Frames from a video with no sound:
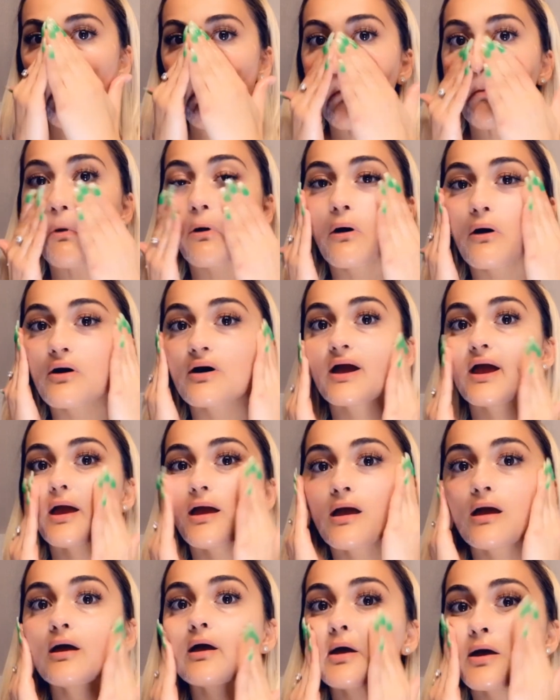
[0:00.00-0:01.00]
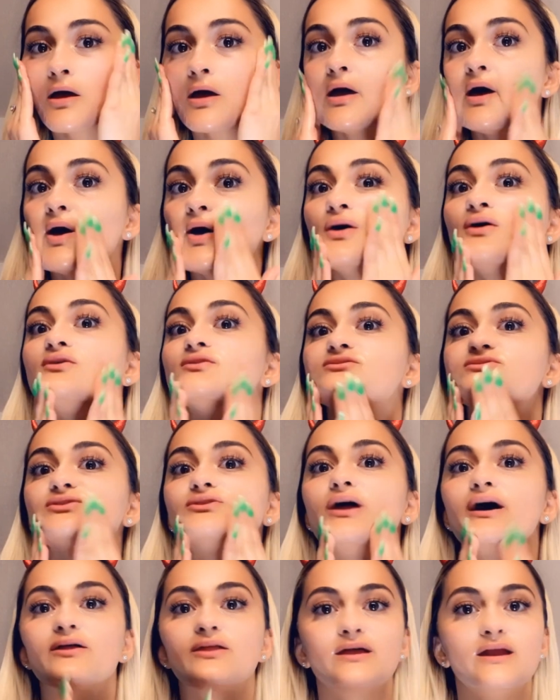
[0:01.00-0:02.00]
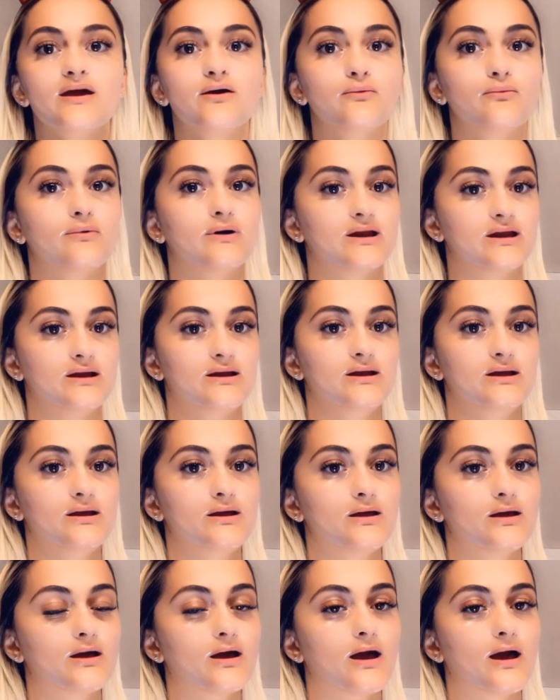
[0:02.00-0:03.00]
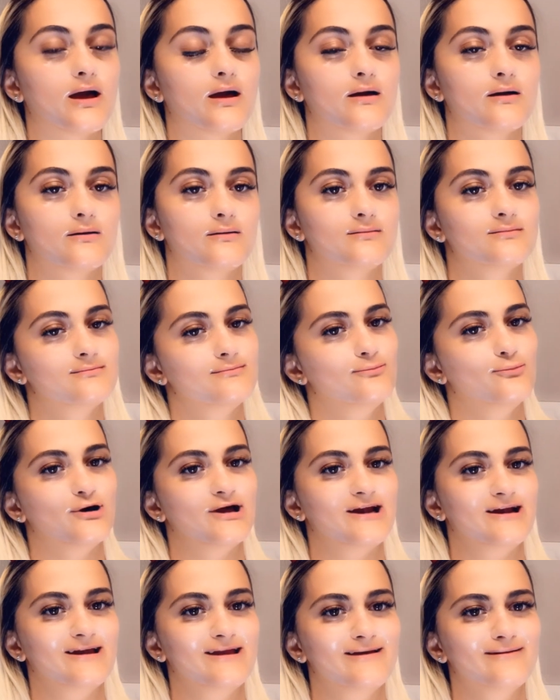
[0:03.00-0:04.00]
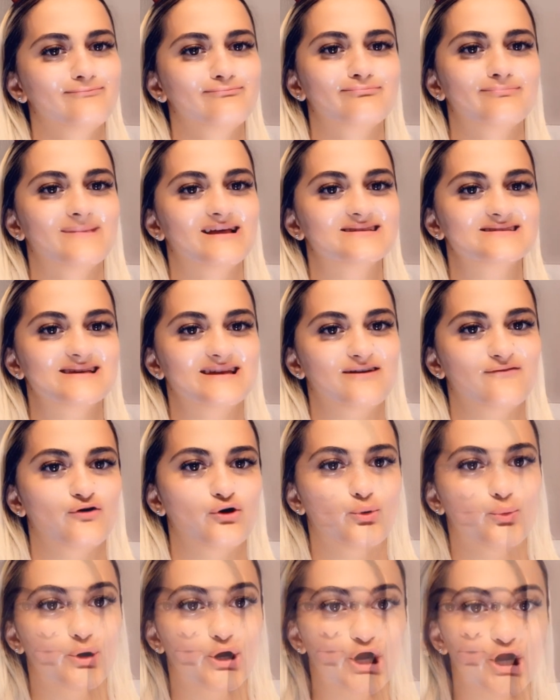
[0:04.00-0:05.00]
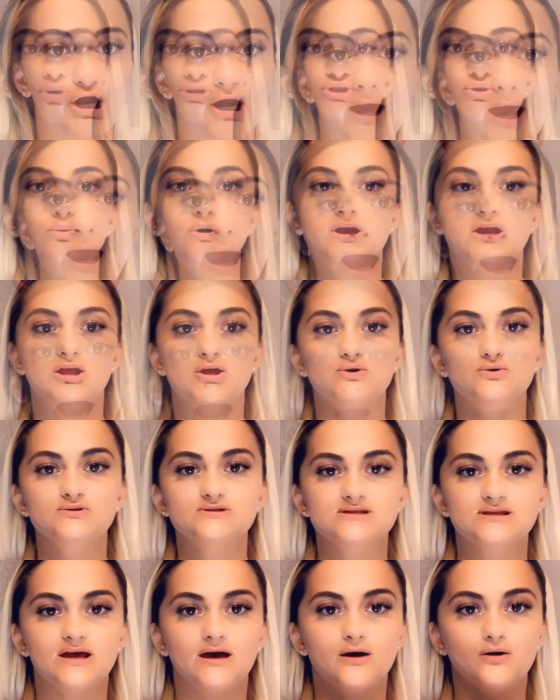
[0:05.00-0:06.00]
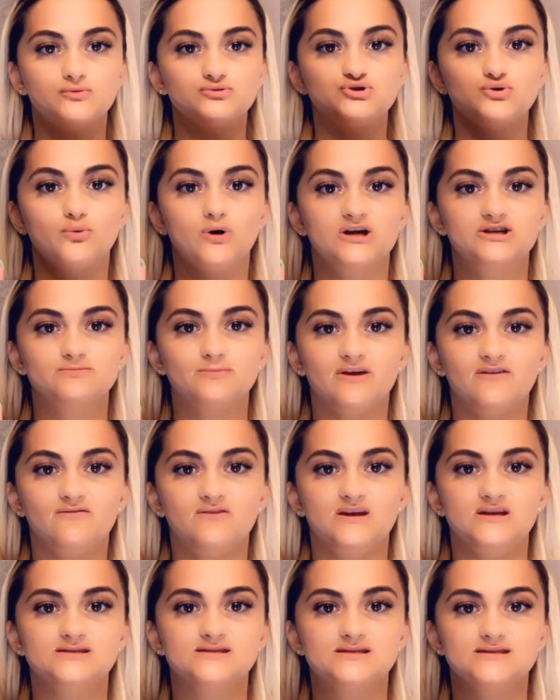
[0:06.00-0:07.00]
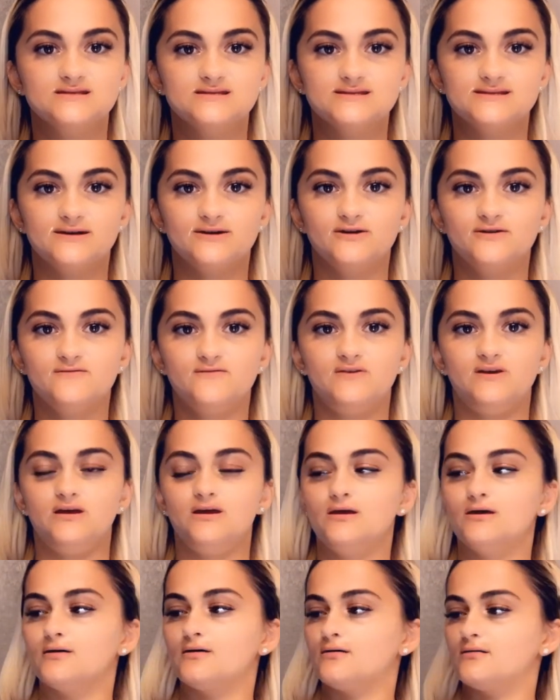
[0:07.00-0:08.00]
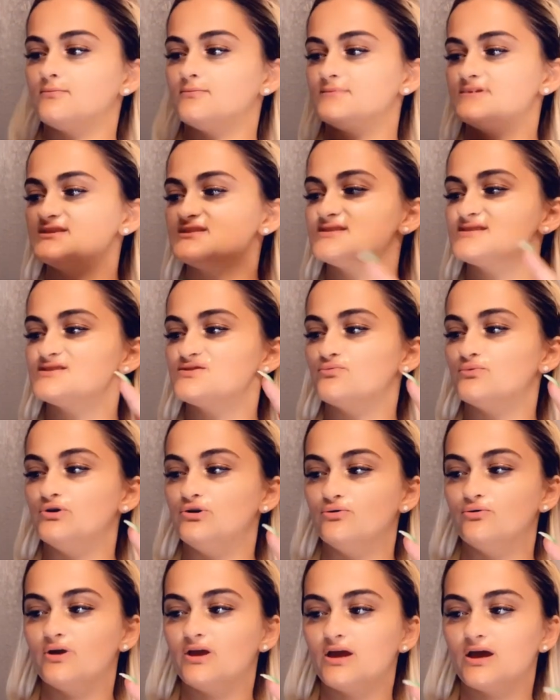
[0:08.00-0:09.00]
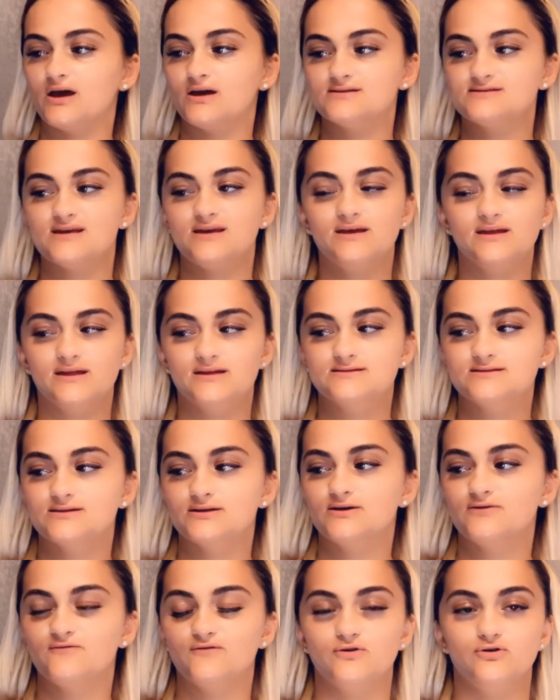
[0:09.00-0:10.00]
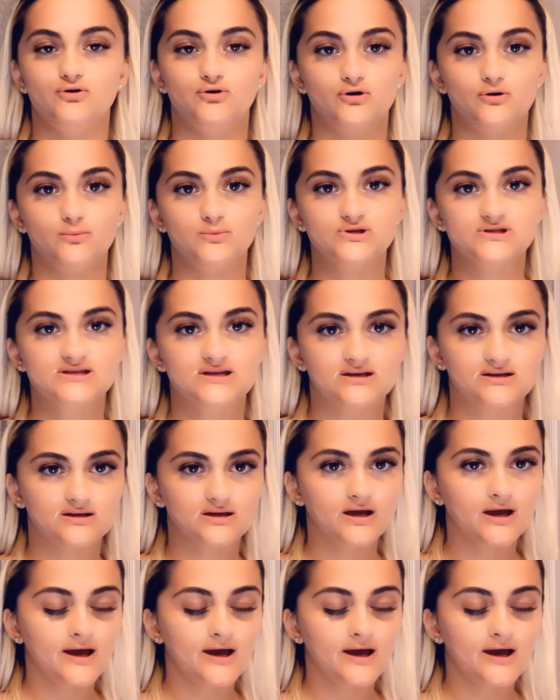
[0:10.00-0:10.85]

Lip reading: Okay. So now that I wetted it, that's not even a word. What I use now to wash my face is CeraVe. This is a renewing essay cleanser for normal skin.